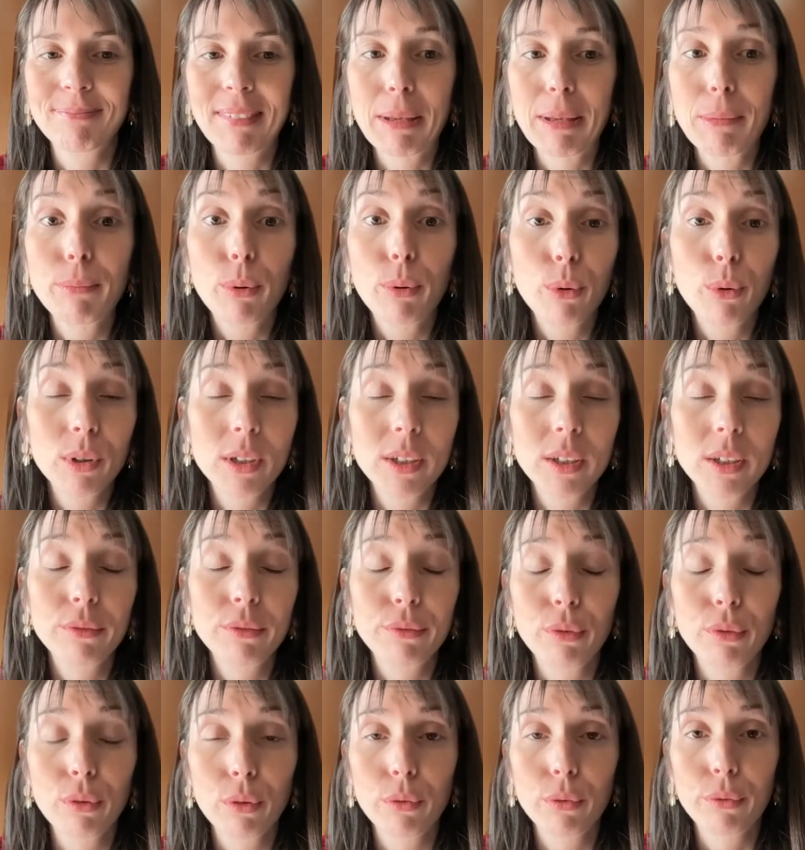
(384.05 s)
important
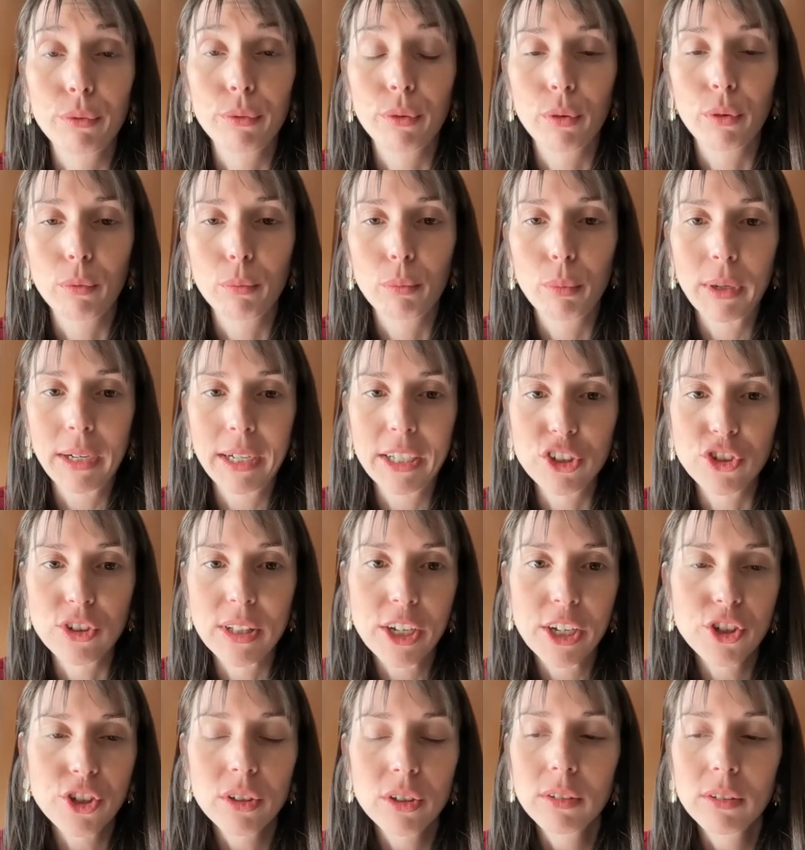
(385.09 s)
for British
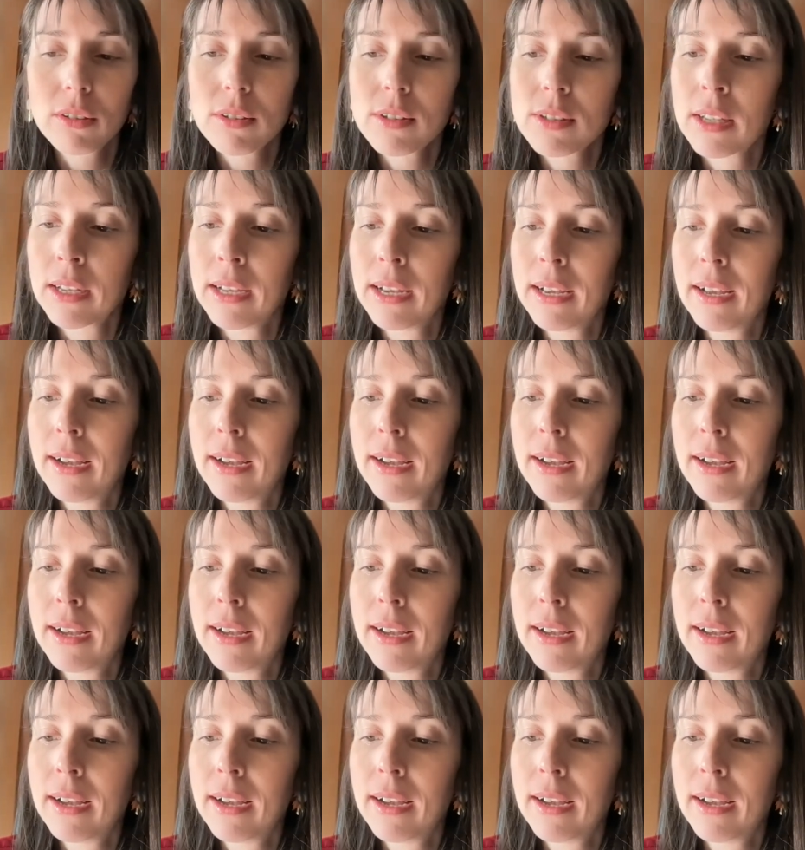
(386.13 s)
nationals.